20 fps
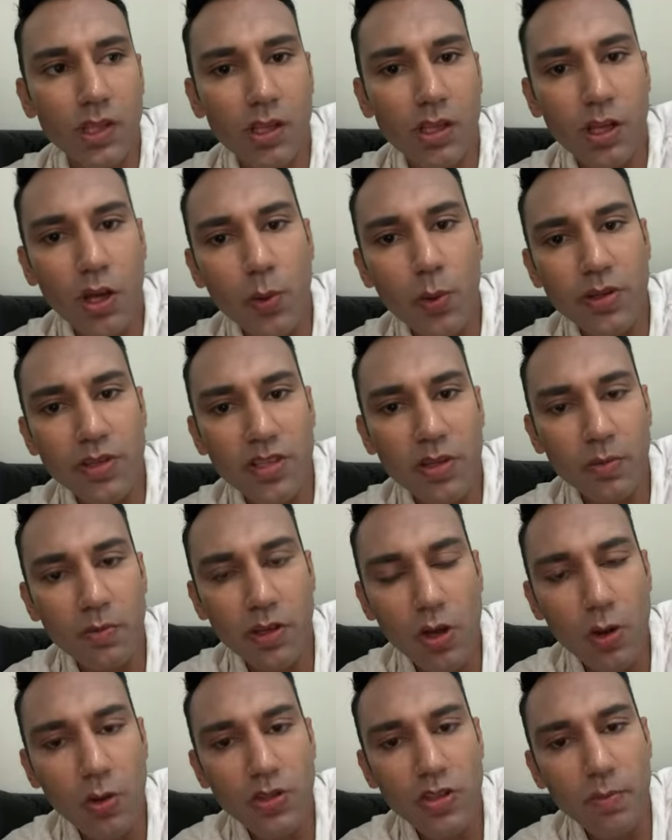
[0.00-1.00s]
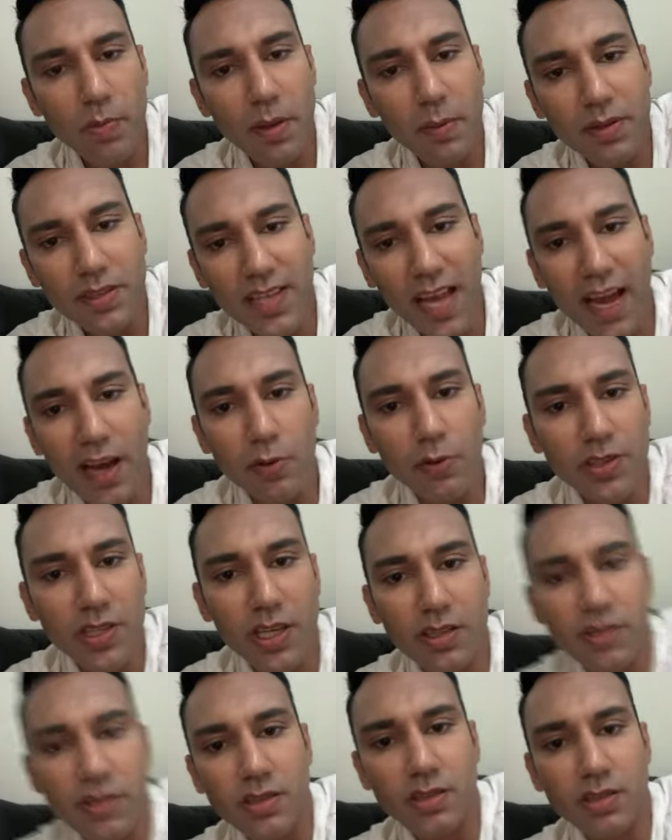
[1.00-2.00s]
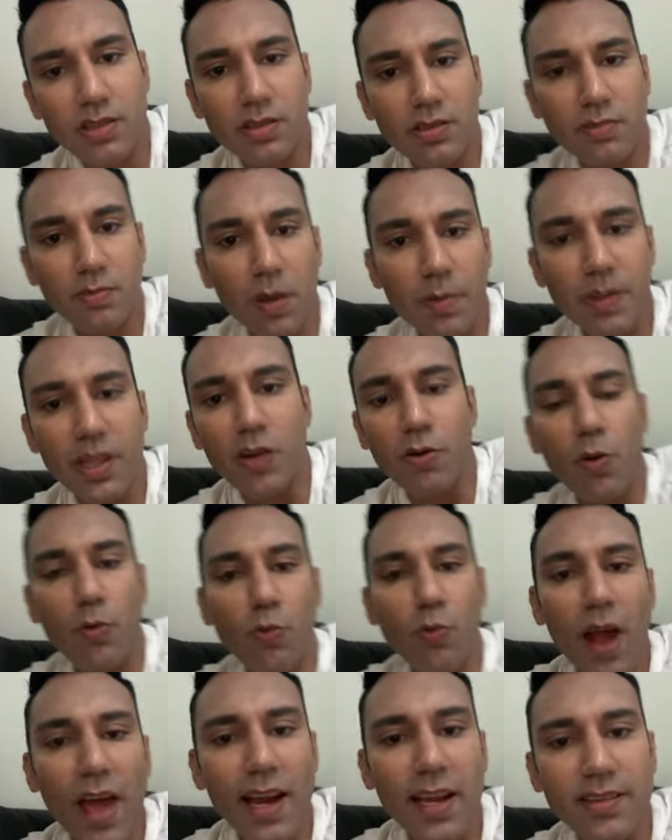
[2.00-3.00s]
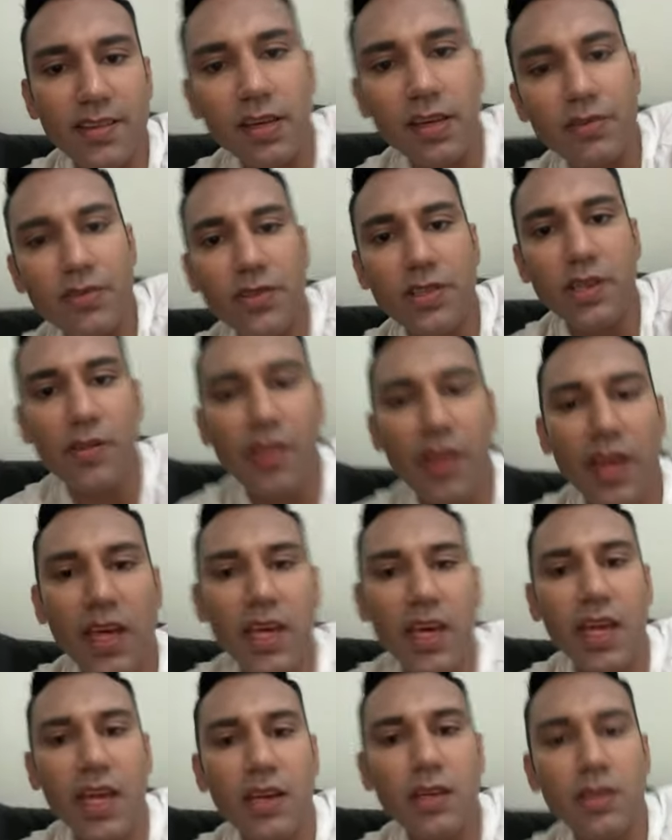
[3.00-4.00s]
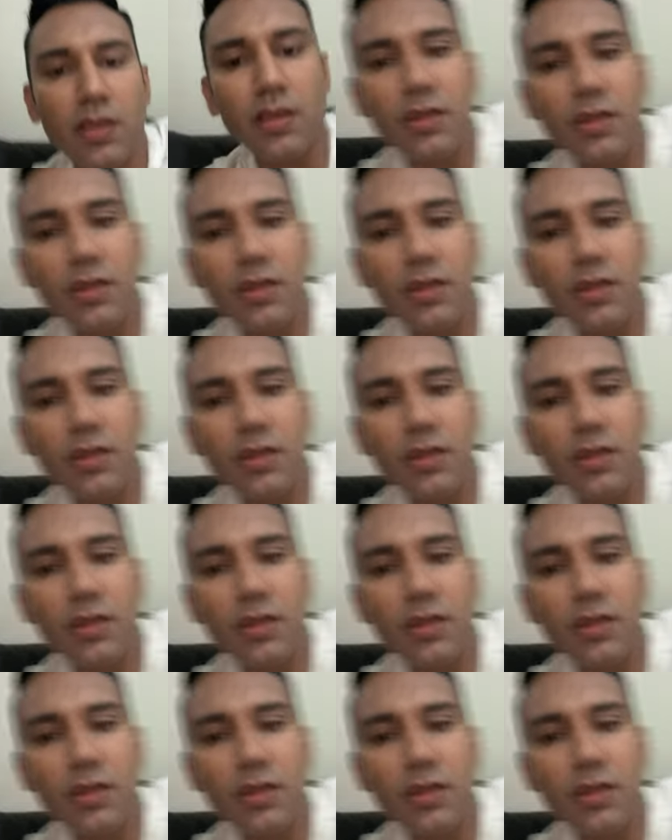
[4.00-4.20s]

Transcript: Going to, going to people's houses, maybe their own relatives, and thinking,